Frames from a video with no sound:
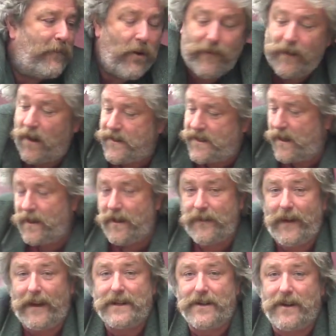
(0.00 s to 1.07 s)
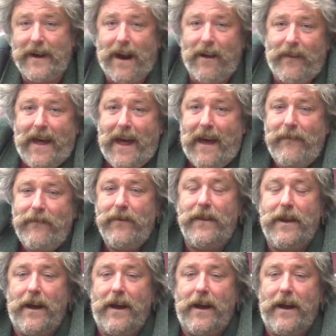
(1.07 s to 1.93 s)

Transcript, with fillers: moving on to the other things that are out there